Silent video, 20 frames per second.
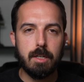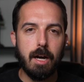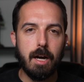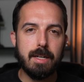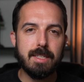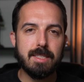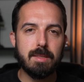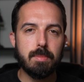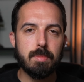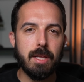God
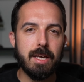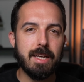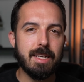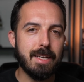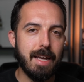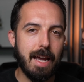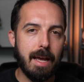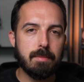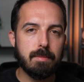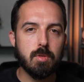isn't playing
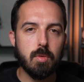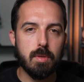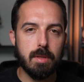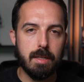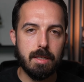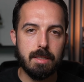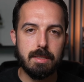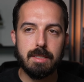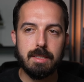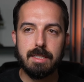games with
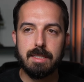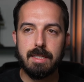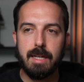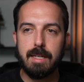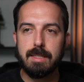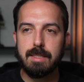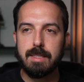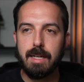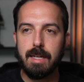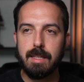us. He's
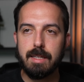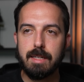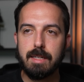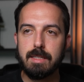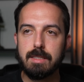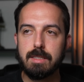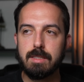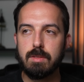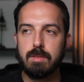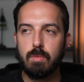not telling
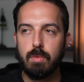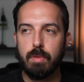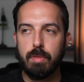us